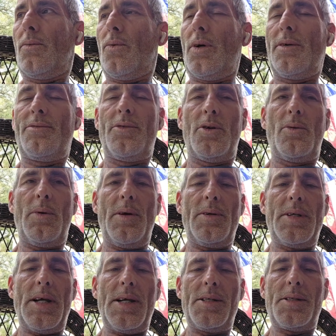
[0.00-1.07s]
one full
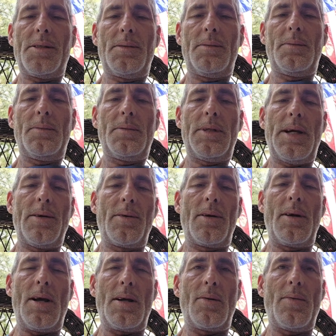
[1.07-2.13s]
rotation
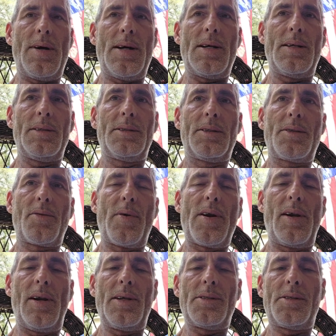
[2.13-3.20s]
counterclockwise,
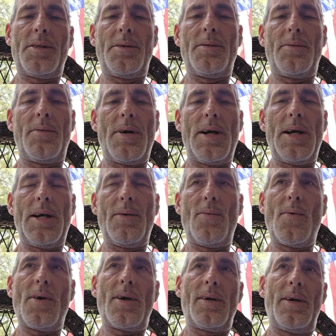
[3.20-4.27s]
3 clicks to the
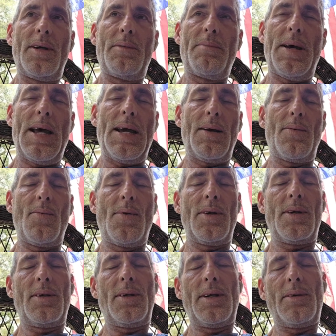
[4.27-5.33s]
right, 1 click back,
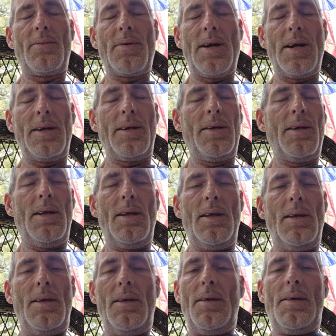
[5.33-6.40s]
1 click right,
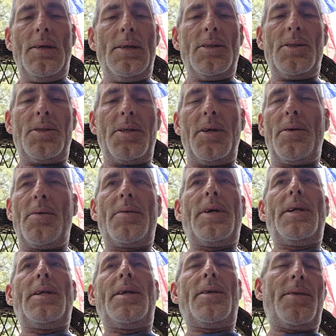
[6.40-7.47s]
still don't get